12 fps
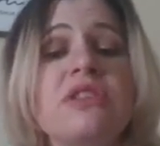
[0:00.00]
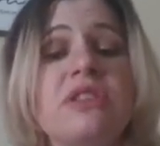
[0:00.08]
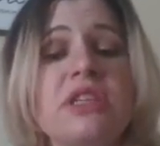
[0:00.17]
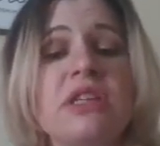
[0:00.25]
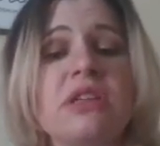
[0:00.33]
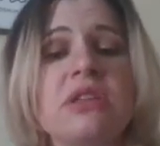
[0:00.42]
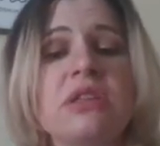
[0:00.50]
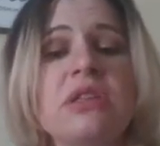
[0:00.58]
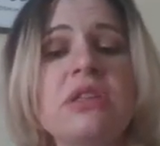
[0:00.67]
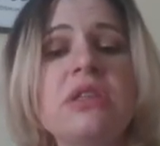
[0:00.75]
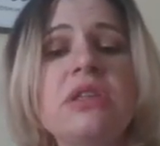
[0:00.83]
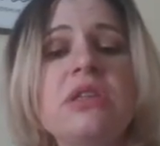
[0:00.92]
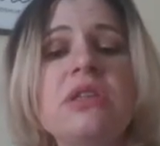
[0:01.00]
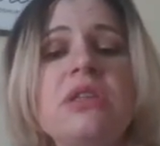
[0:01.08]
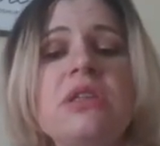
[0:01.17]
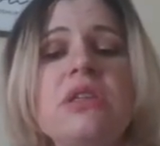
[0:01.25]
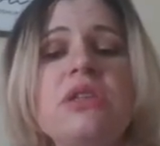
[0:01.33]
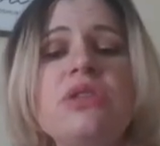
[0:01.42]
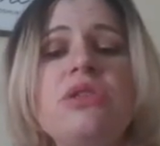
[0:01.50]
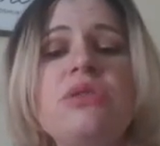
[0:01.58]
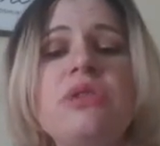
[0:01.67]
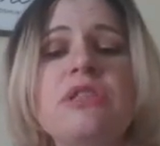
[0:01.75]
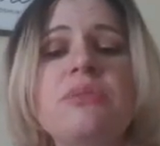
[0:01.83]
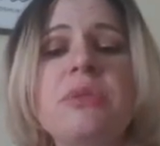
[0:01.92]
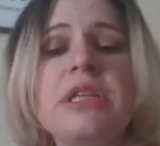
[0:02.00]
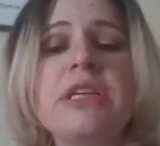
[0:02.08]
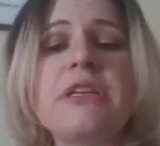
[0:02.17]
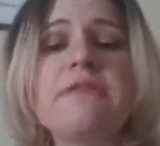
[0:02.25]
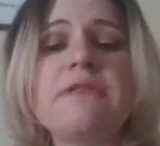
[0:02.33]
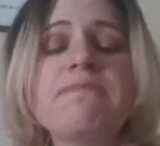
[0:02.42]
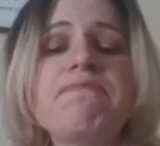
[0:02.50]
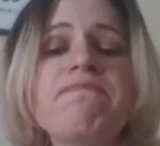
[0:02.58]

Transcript: still to disbelieve.